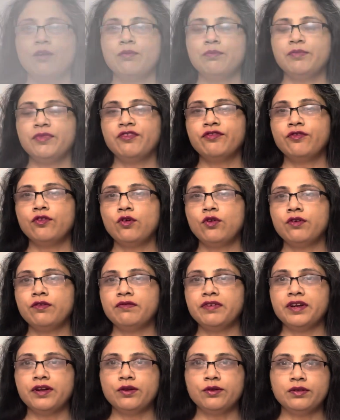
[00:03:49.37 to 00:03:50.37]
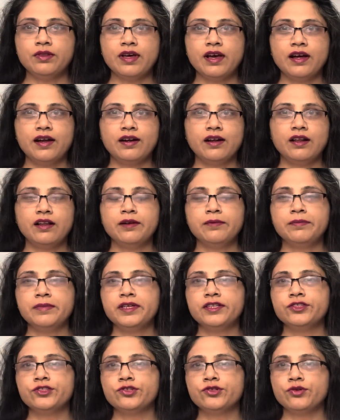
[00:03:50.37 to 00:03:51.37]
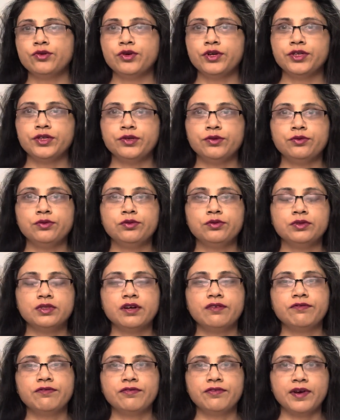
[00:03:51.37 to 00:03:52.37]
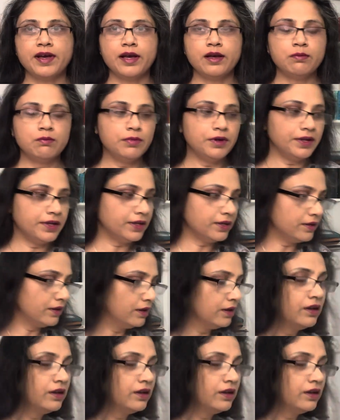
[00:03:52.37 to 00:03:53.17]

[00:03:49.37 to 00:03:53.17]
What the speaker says: Before we do that, let me show you the fabric.